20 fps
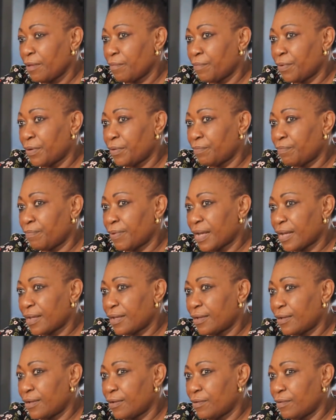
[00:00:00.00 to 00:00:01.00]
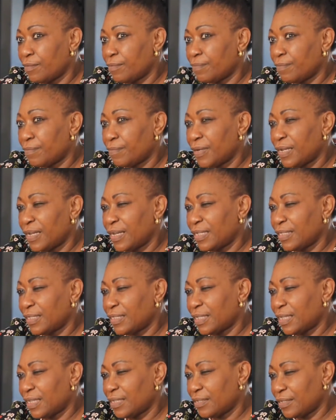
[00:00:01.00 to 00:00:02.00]
But back home in
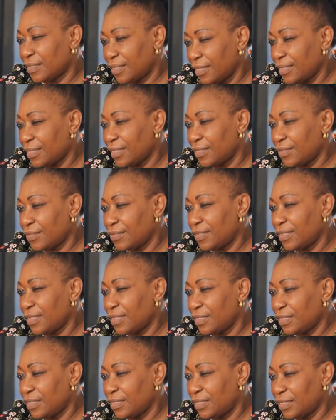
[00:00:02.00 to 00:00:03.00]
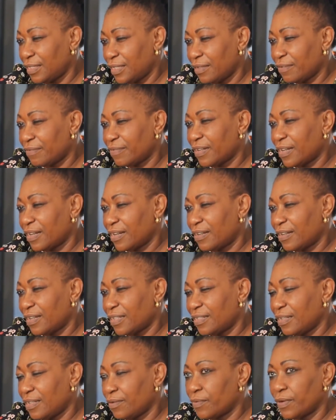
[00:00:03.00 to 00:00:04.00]
Nigeria, I don't think they do EGFR. I
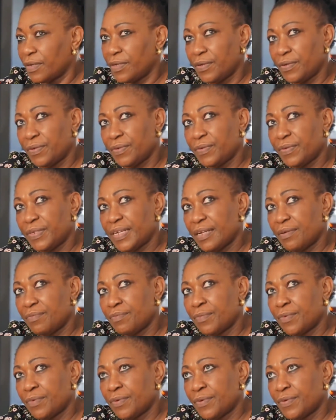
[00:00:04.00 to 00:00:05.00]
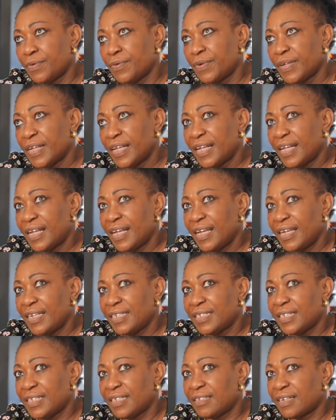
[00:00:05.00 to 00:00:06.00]
think what you get more
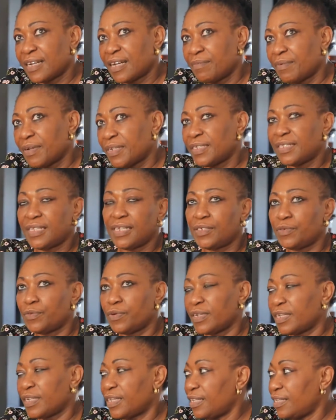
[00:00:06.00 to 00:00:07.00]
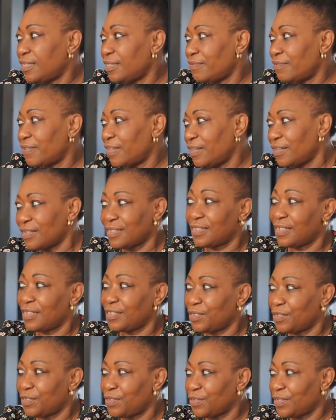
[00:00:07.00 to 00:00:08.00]
is they talk about stage 1 kidney failure,
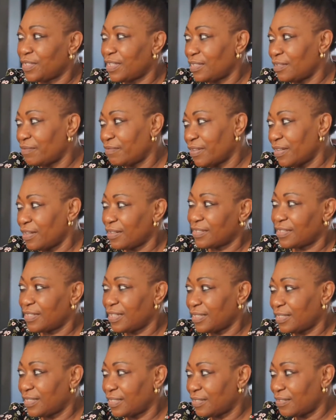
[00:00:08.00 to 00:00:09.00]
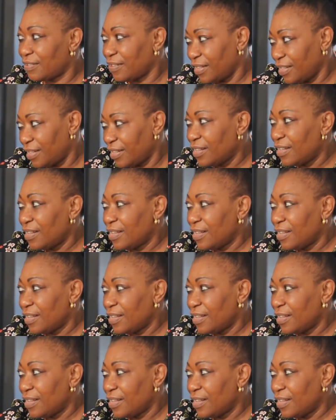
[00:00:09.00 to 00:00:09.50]
stage 2 kidney failure, stage 3